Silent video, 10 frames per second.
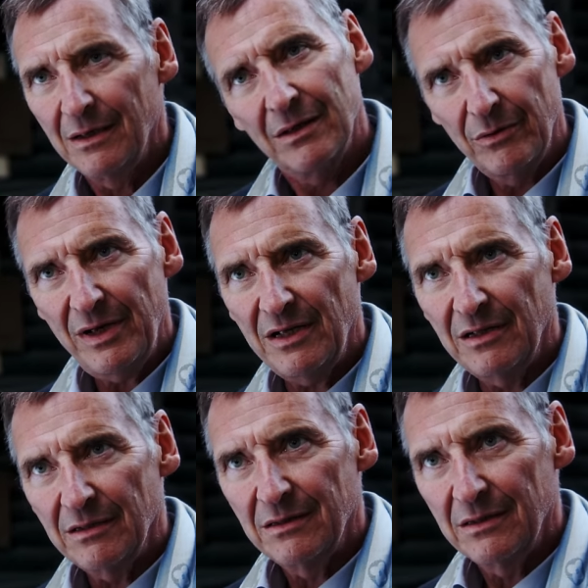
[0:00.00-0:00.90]

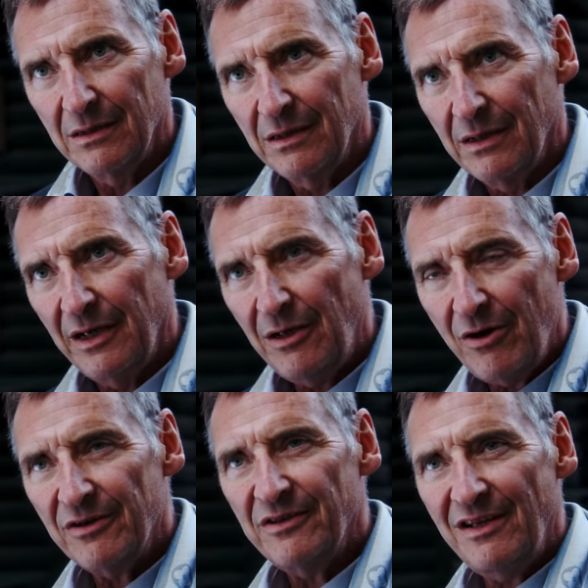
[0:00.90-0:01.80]
Well, he
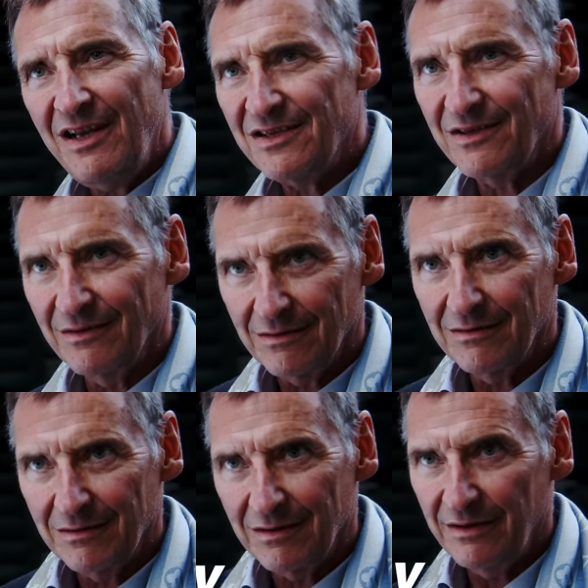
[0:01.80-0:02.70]
learned a lesson
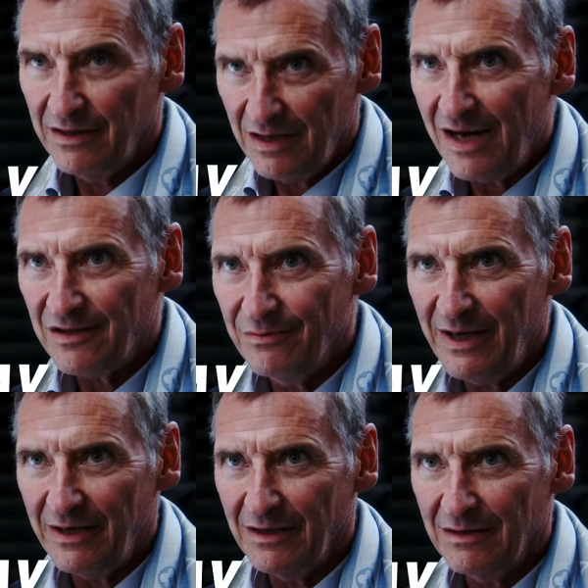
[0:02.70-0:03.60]
the hard
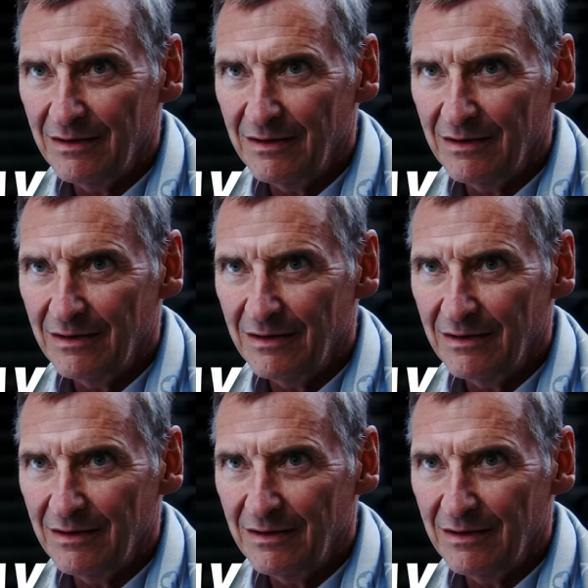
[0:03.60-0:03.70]
way.